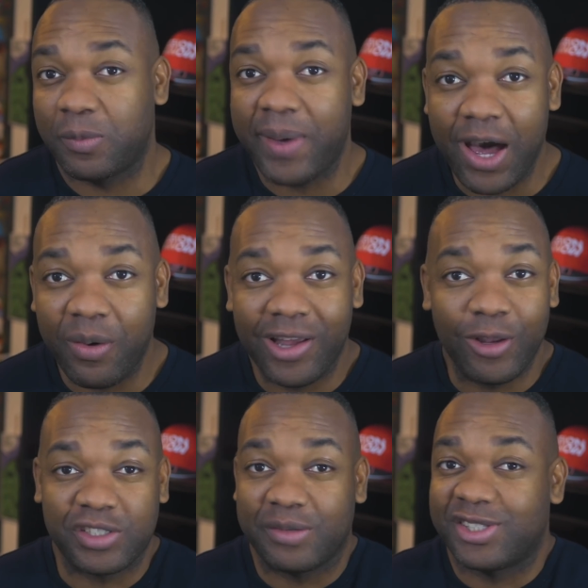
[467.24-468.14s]
of power,
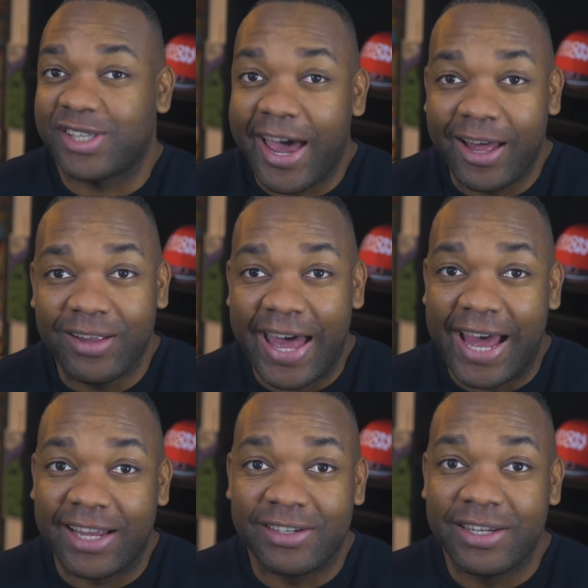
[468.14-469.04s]
lots of style,
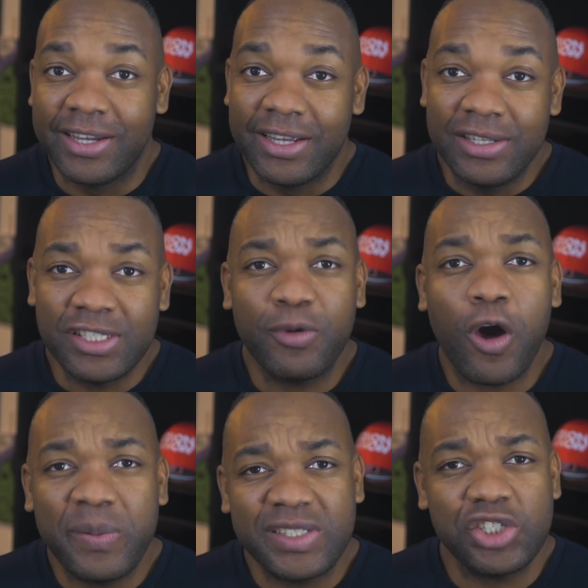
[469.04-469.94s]
and some
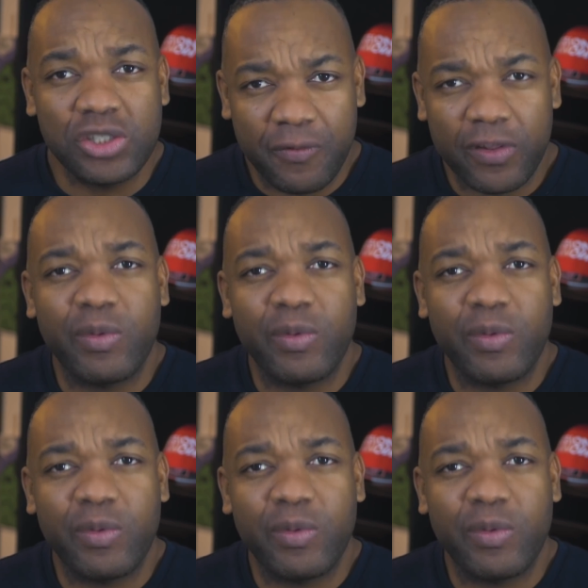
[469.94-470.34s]
competition for the